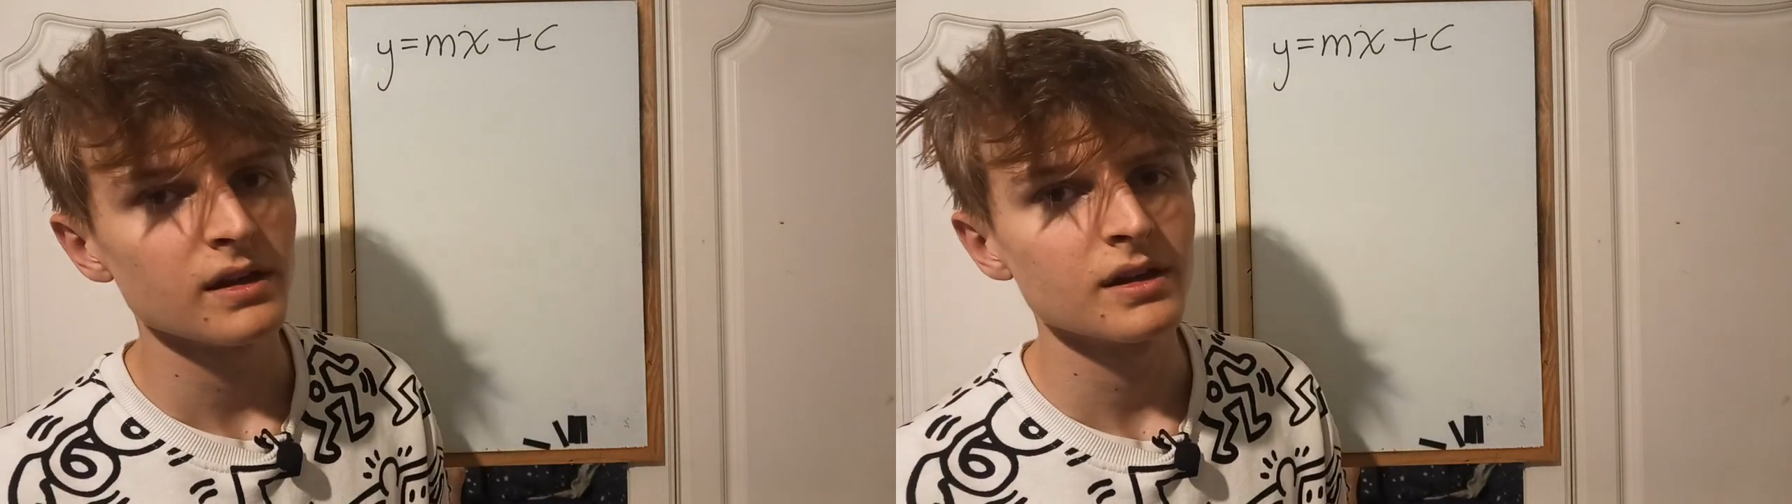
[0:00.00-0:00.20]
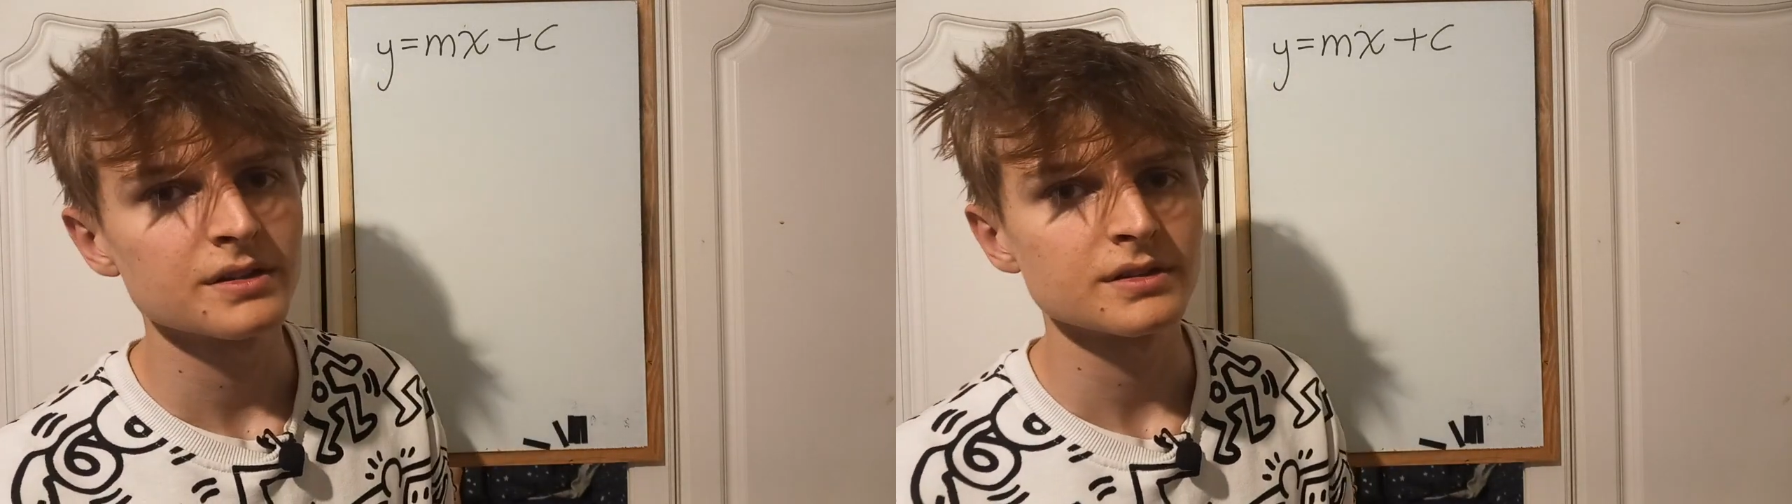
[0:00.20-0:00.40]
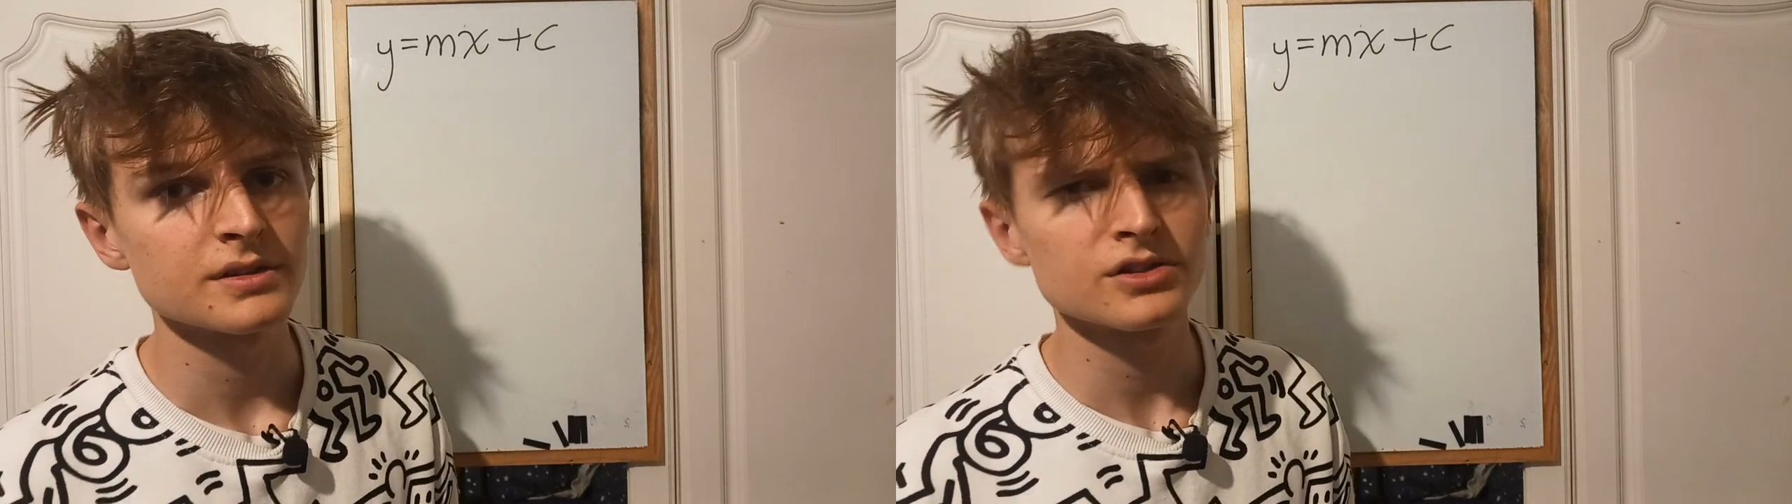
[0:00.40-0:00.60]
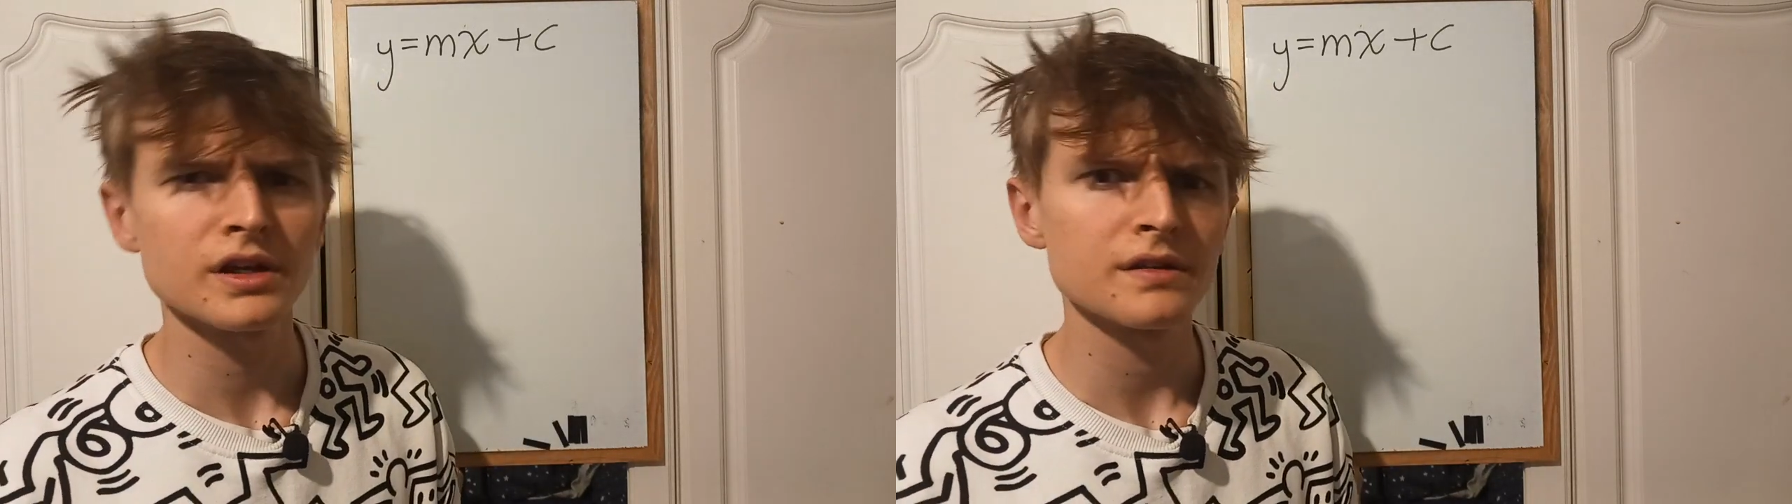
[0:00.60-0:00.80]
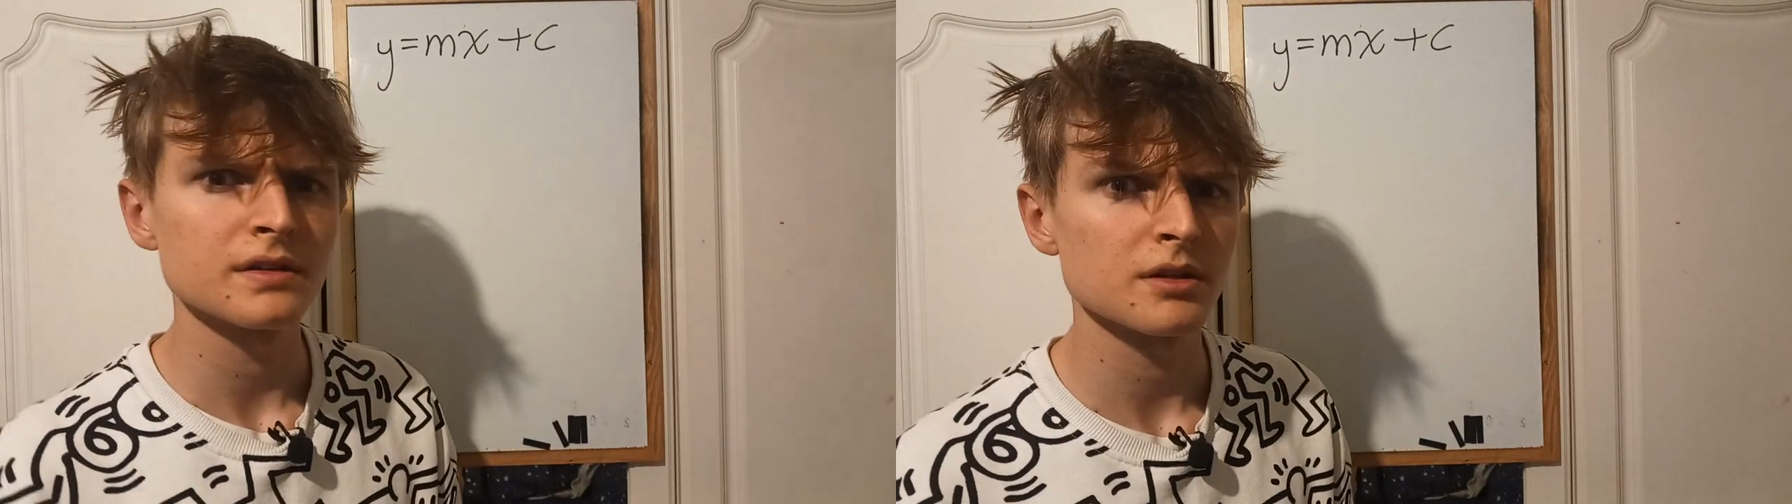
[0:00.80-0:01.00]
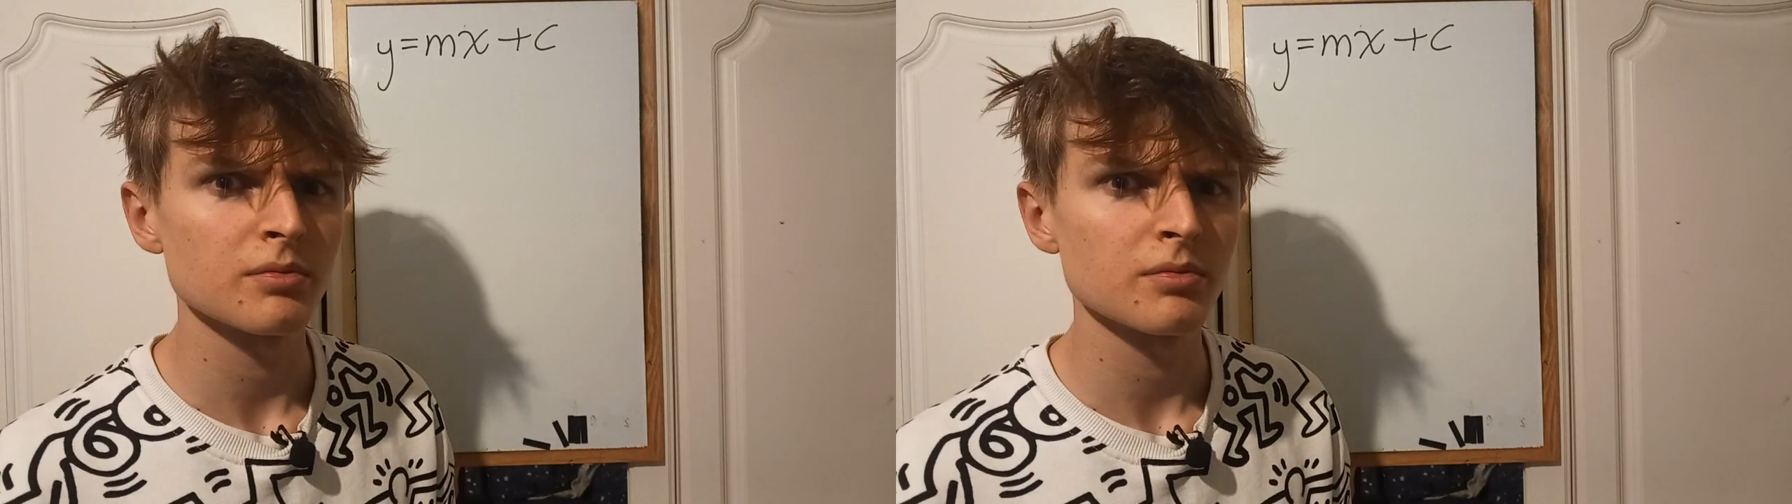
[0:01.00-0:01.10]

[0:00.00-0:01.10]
like to shake things up